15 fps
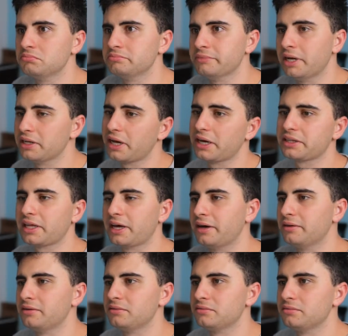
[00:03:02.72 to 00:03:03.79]
I like
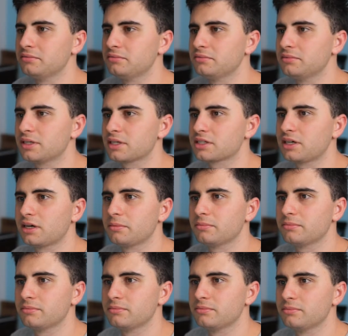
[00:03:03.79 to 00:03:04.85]
that. Next up,
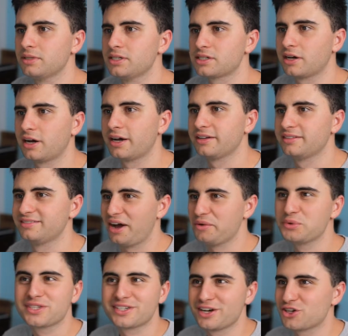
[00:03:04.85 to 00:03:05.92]
this guy. I
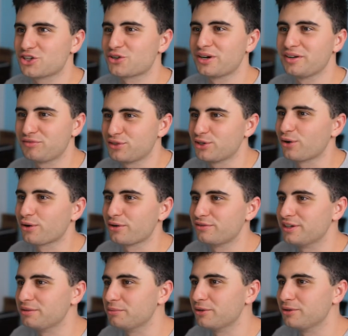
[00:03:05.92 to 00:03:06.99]
was in a street
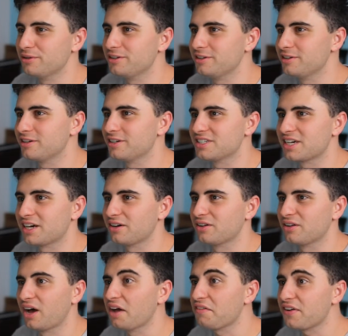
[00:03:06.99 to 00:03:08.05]
photography mood, you can
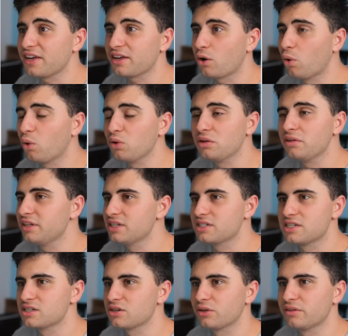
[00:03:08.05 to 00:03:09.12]
tell. I think all of
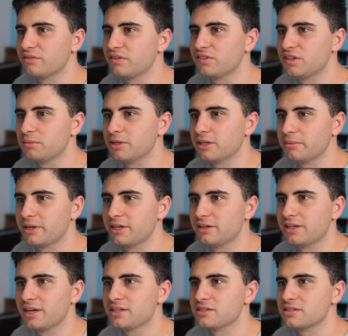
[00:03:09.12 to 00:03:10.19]
this is on the 50mm
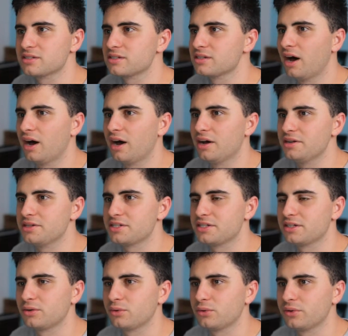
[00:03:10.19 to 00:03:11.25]
lens.
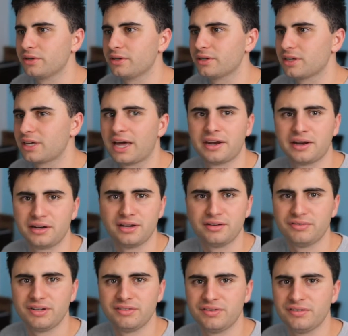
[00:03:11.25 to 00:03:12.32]
Still, the Canon
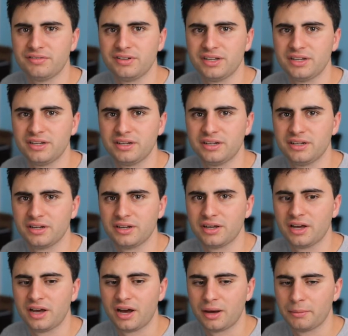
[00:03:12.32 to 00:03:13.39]
Nifty 50
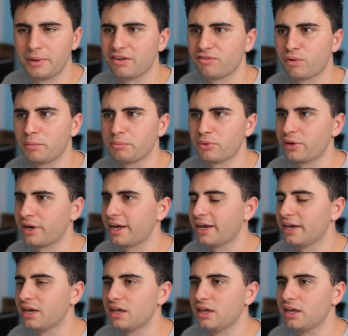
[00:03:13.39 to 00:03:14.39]
f1.8.